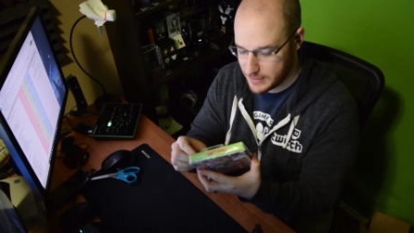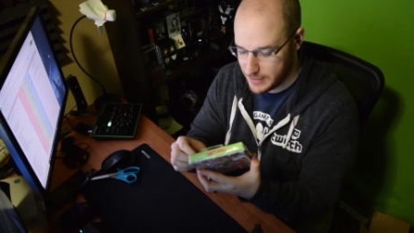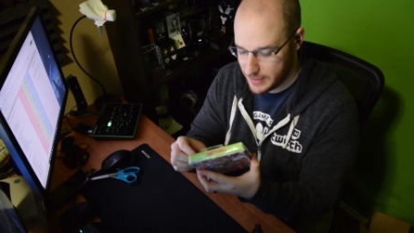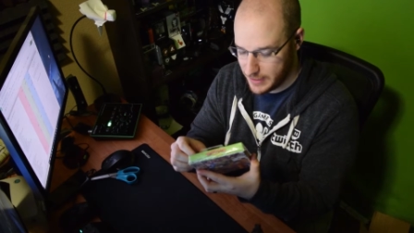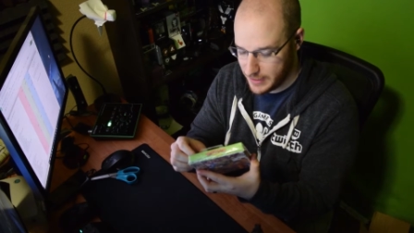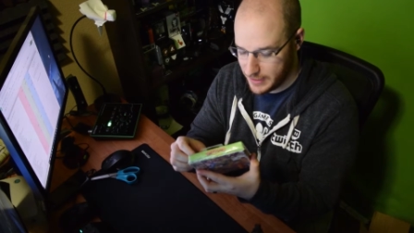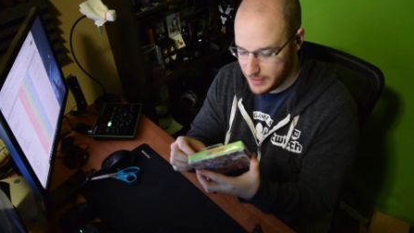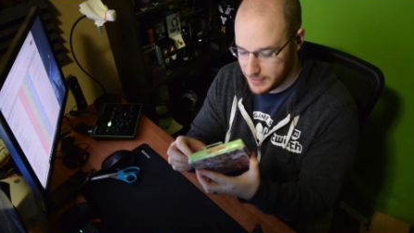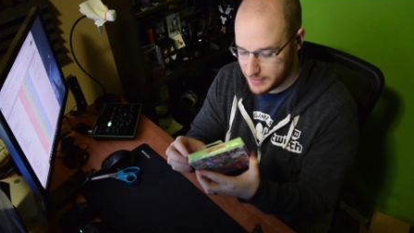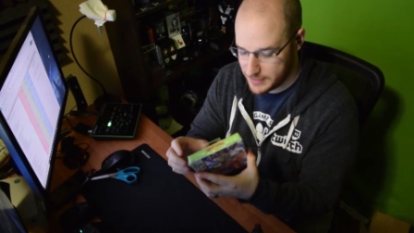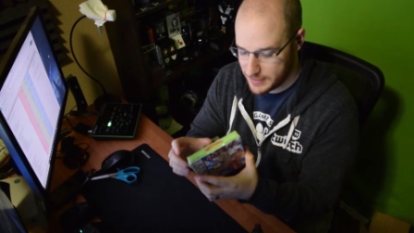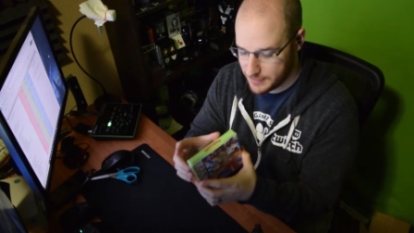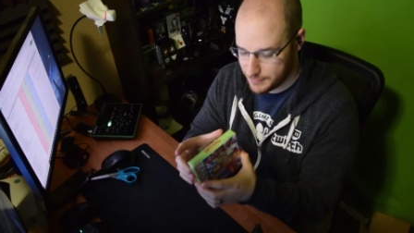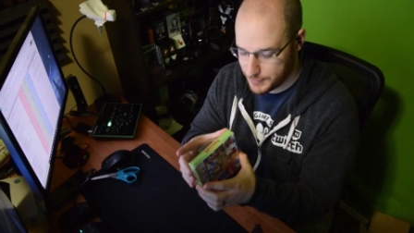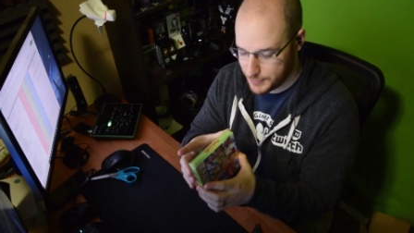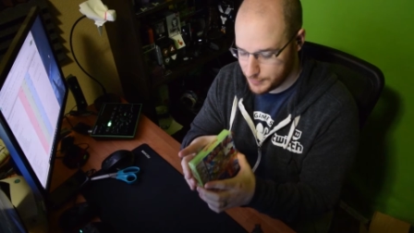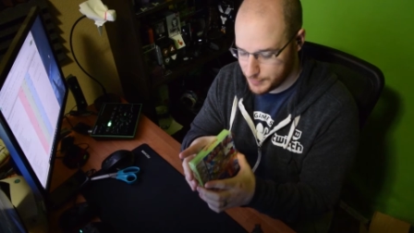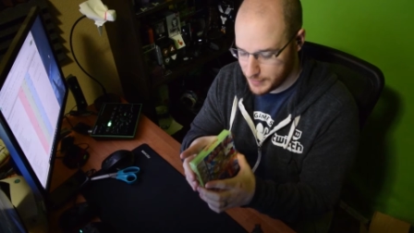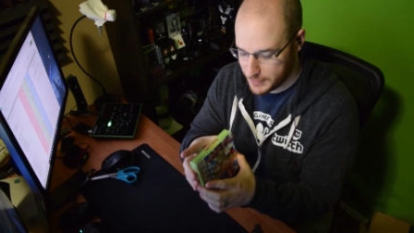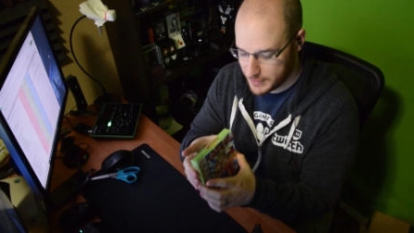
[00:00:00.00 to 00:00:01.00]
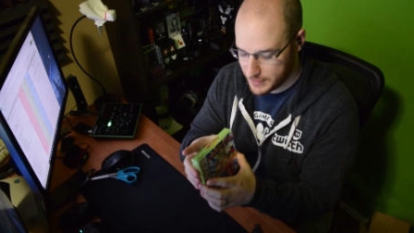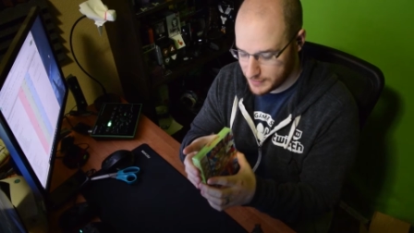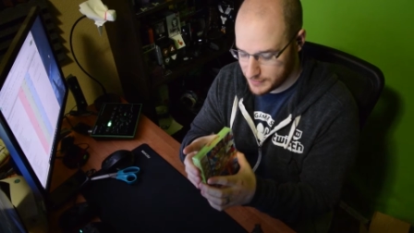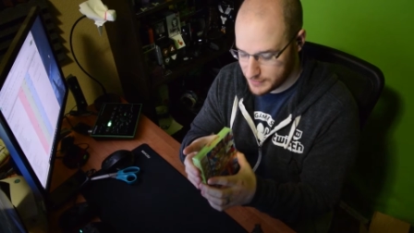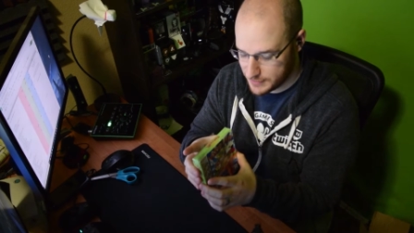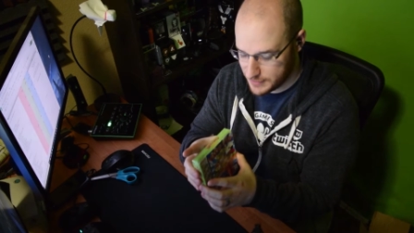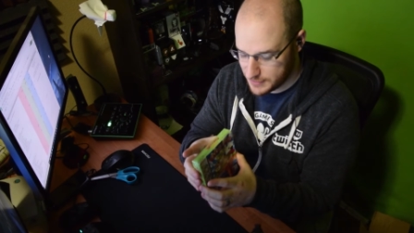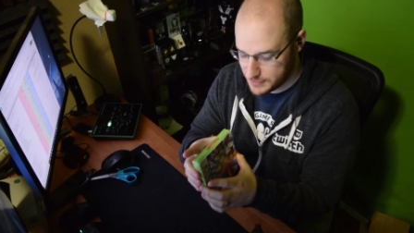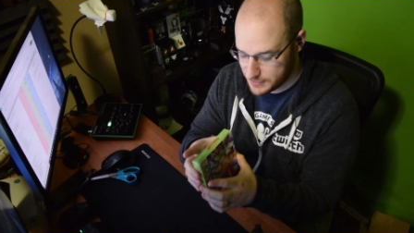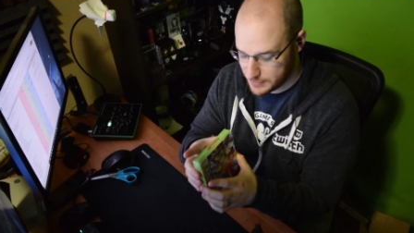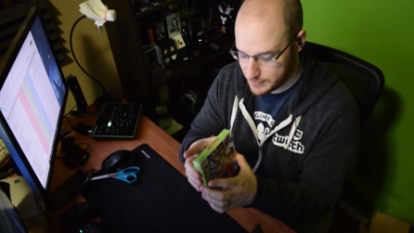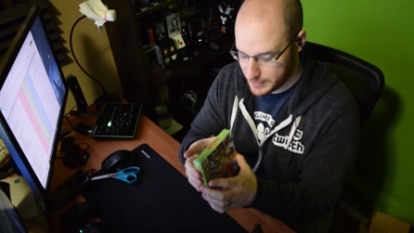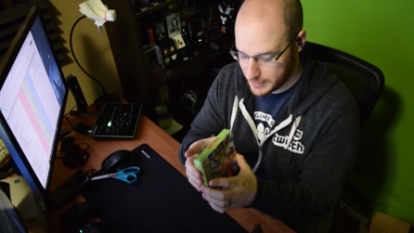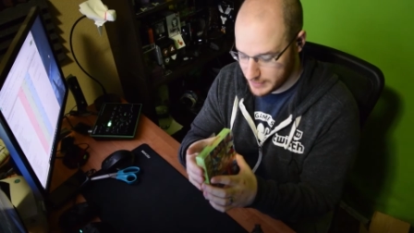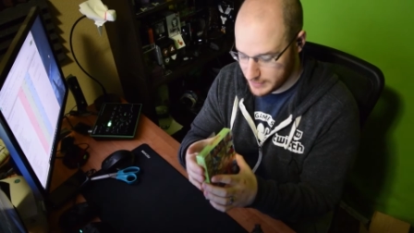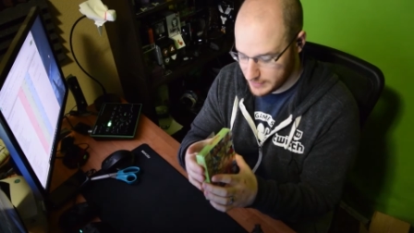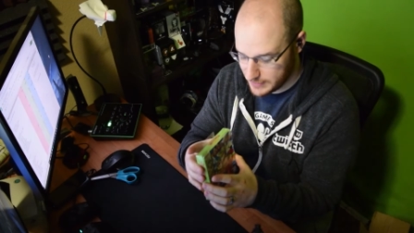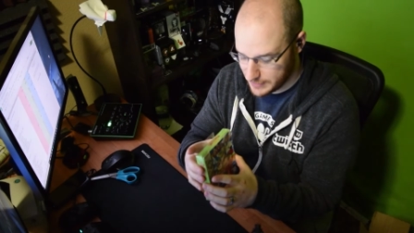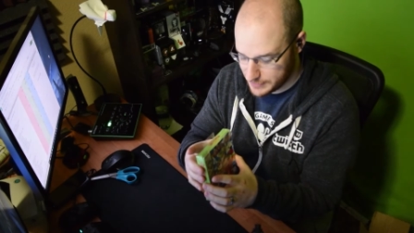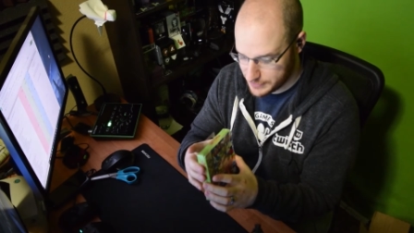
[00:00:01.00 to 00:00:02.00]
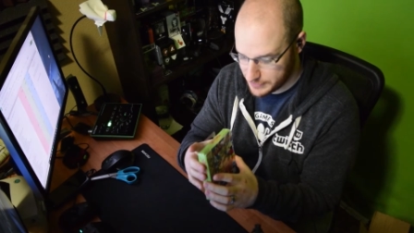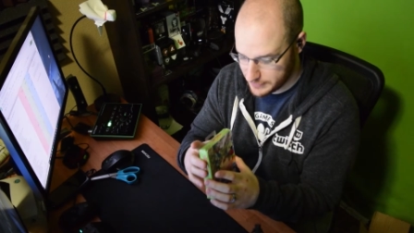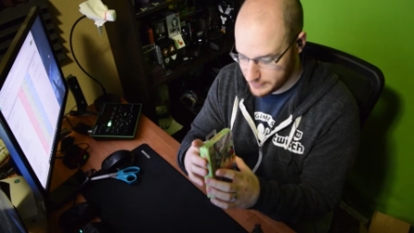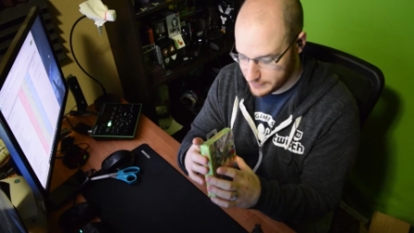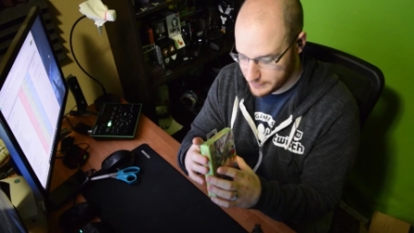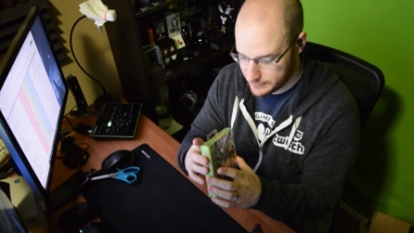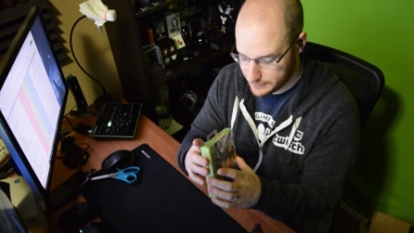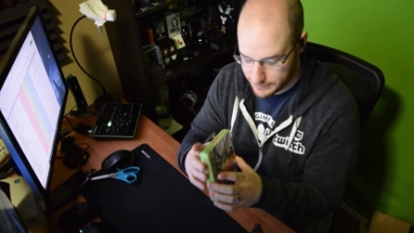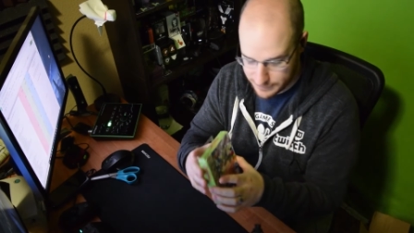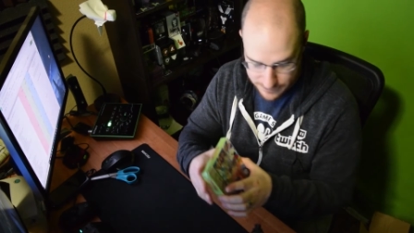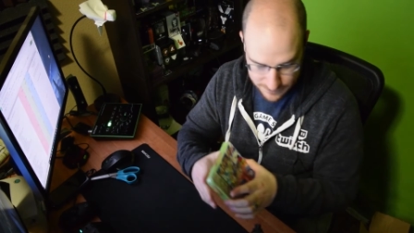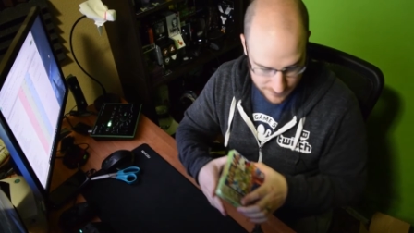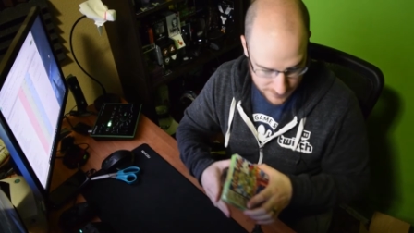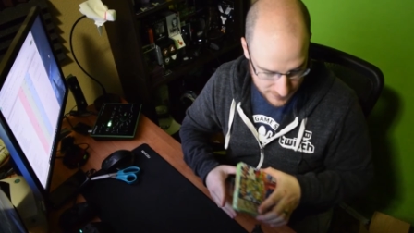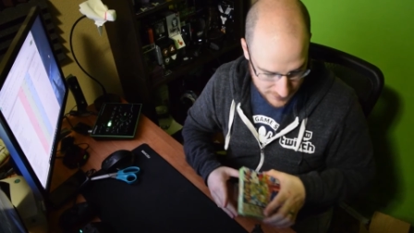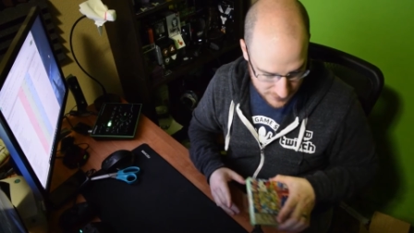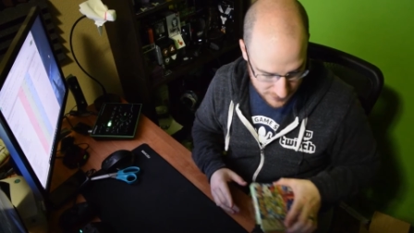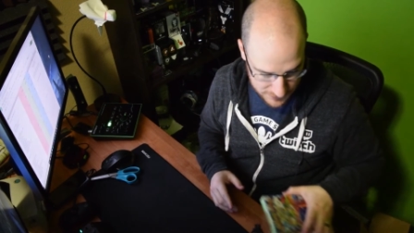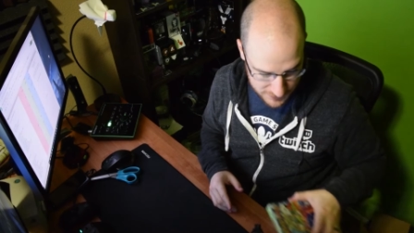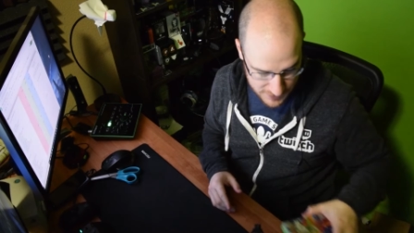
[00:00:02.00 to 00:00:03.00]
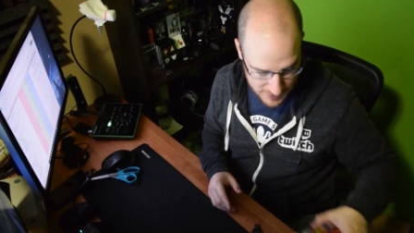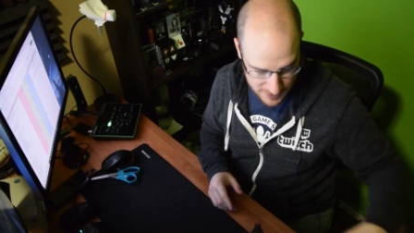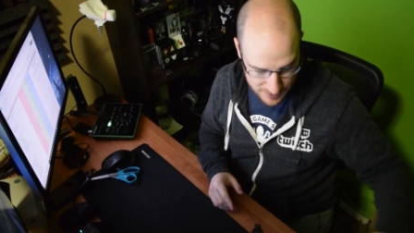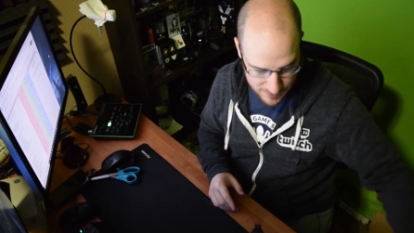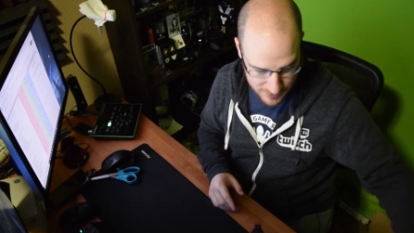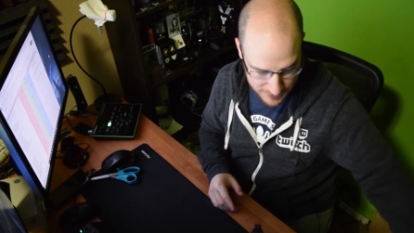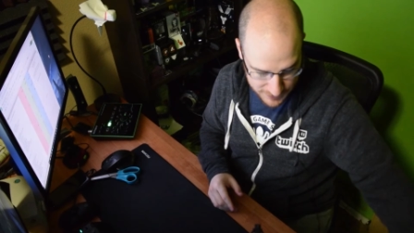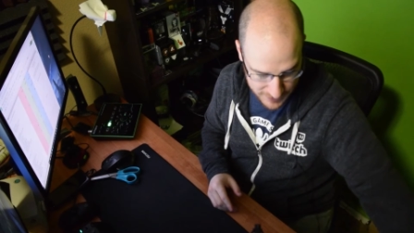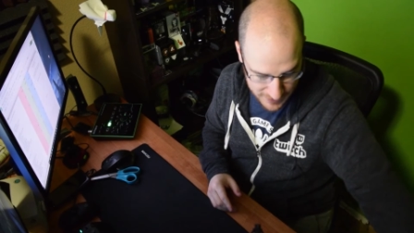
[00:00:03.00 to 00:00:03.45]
And it'll be a nice addition to my collection. So excited about